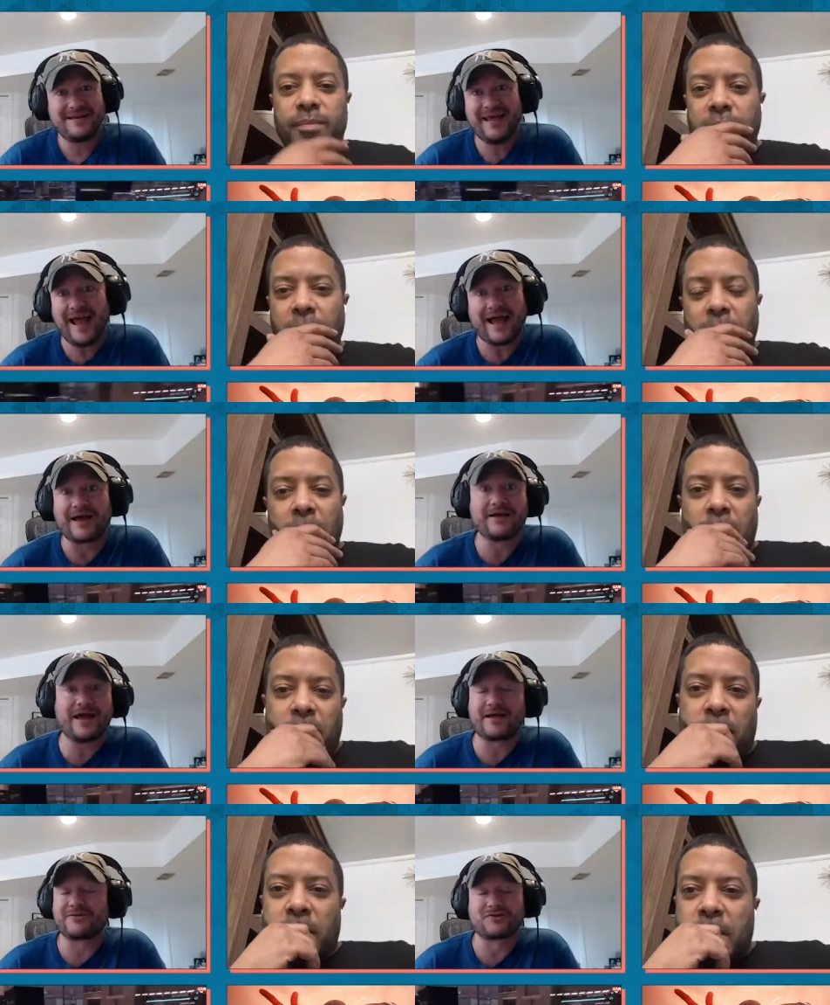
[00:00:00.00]
Speaker 1: Yeah,
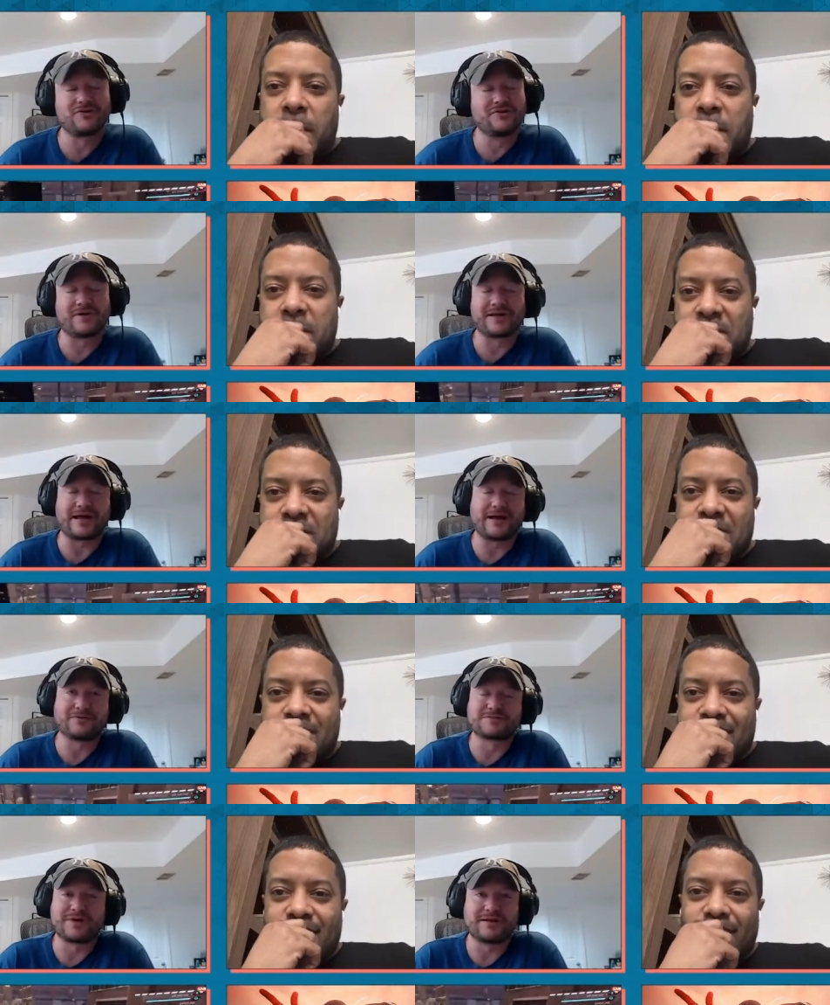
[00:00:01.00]
yeah. So you like, I
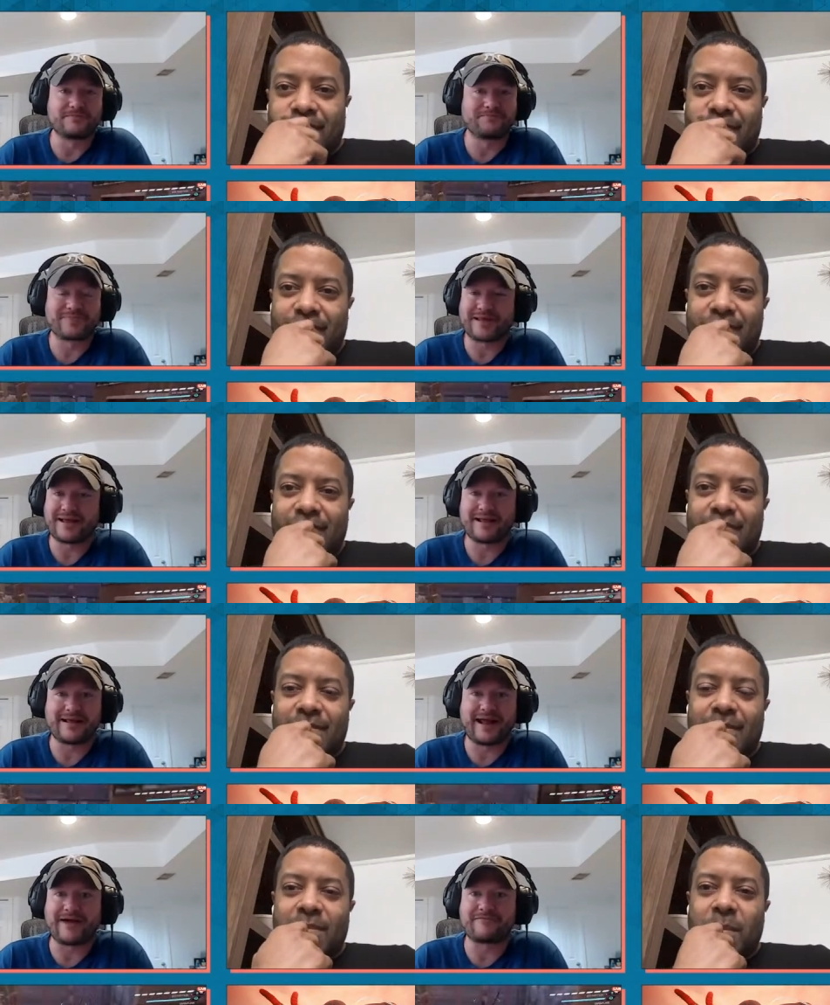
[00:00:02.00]
would spend
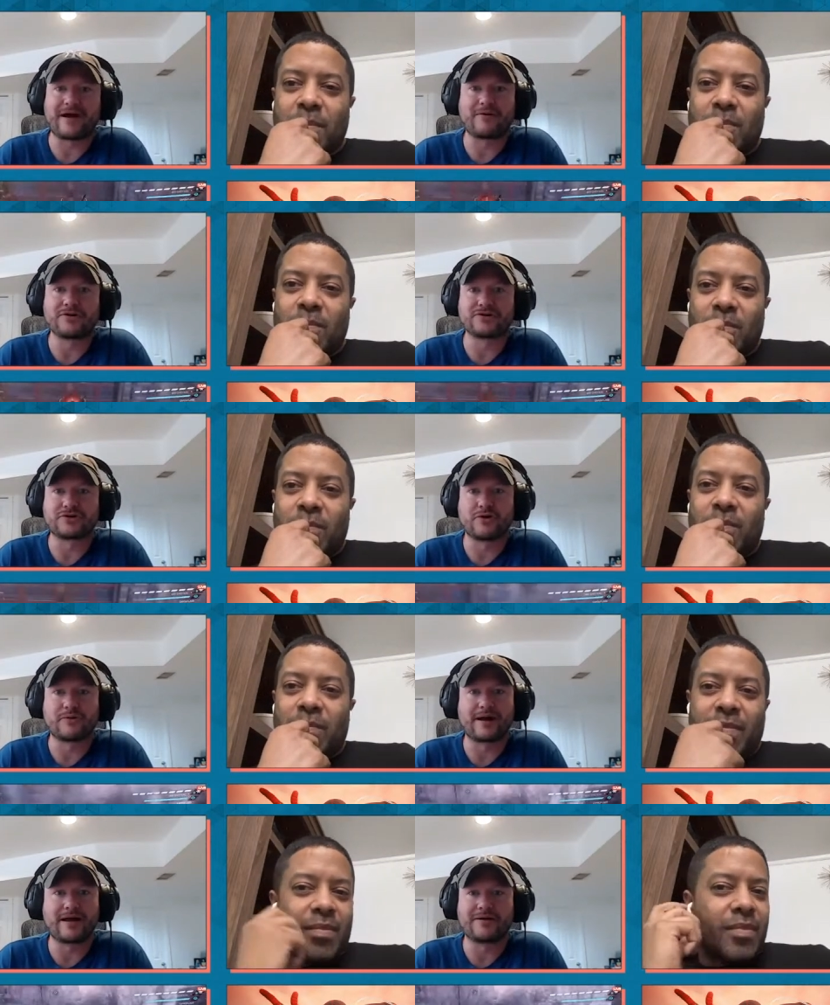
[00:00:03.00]
a half hour just going
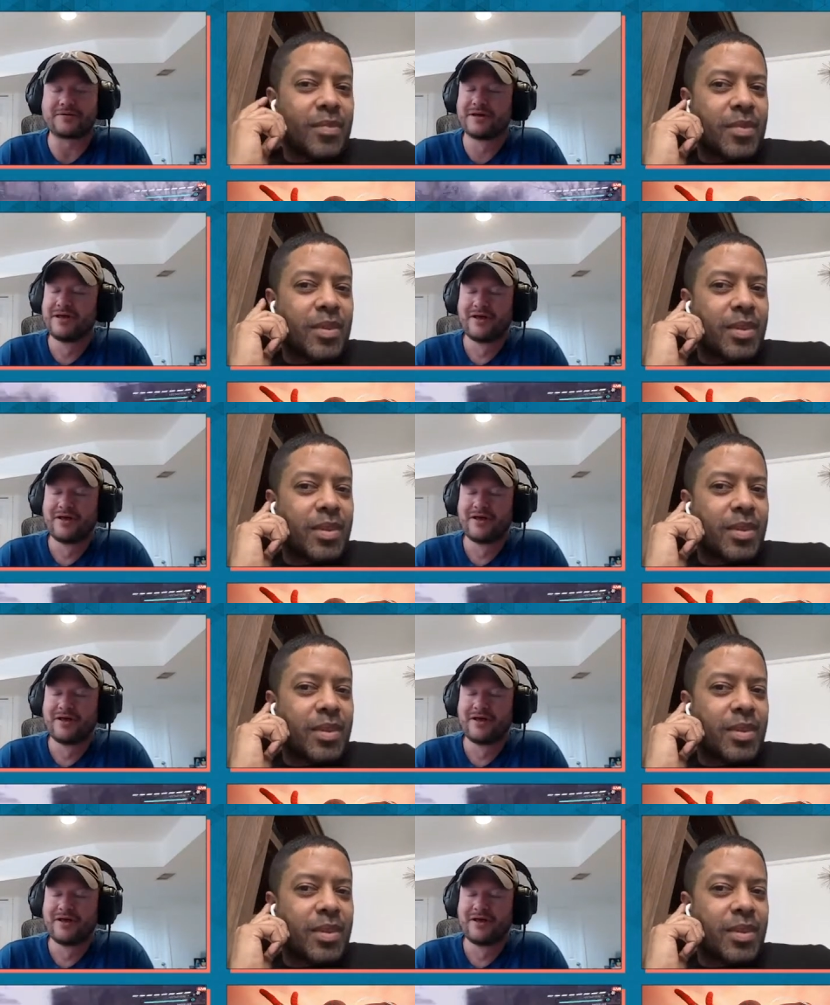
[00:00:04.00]
around,